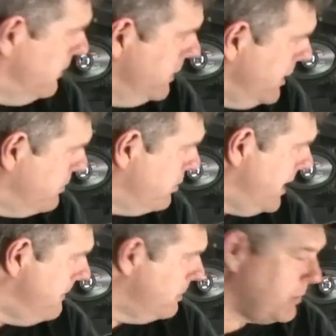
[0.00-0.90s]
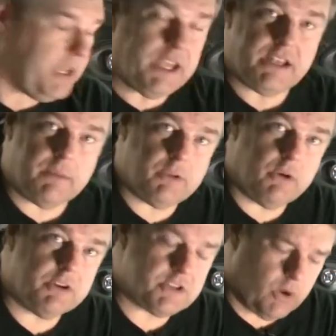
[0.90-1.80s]
What I'll probably end up
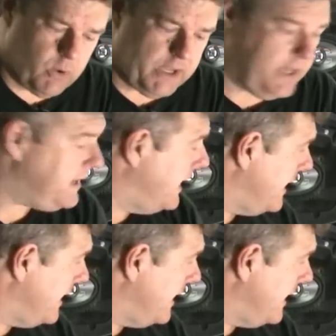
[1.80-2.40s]
doing is going in and